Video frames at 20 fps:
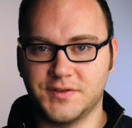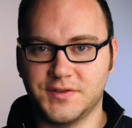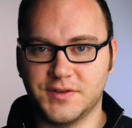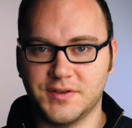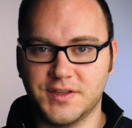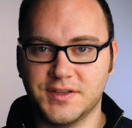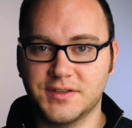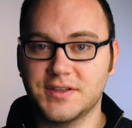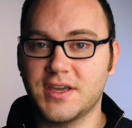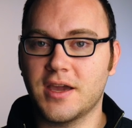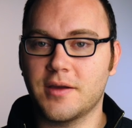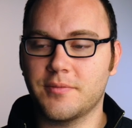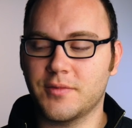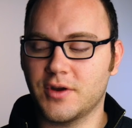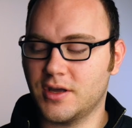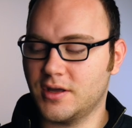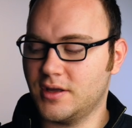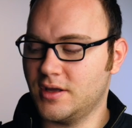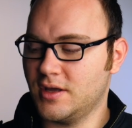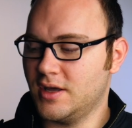So this
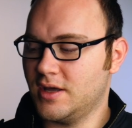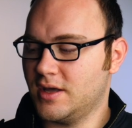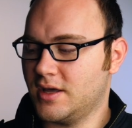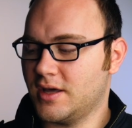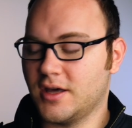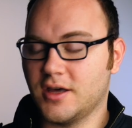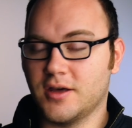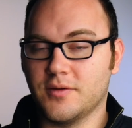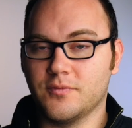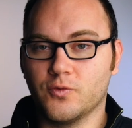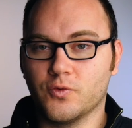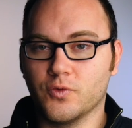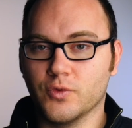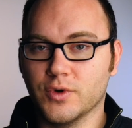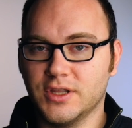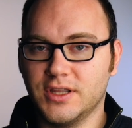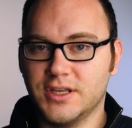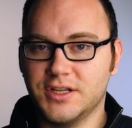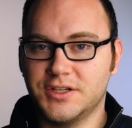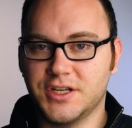camera
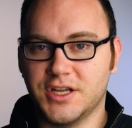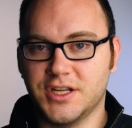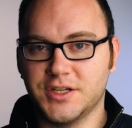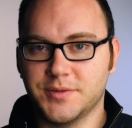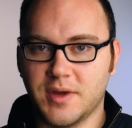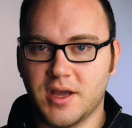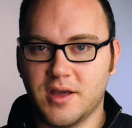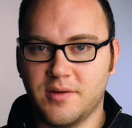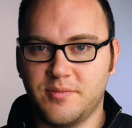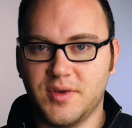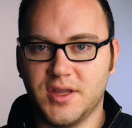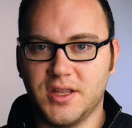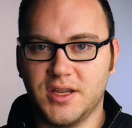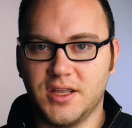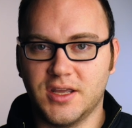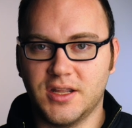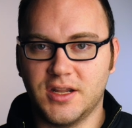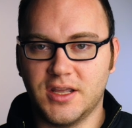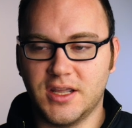really changed my opinion,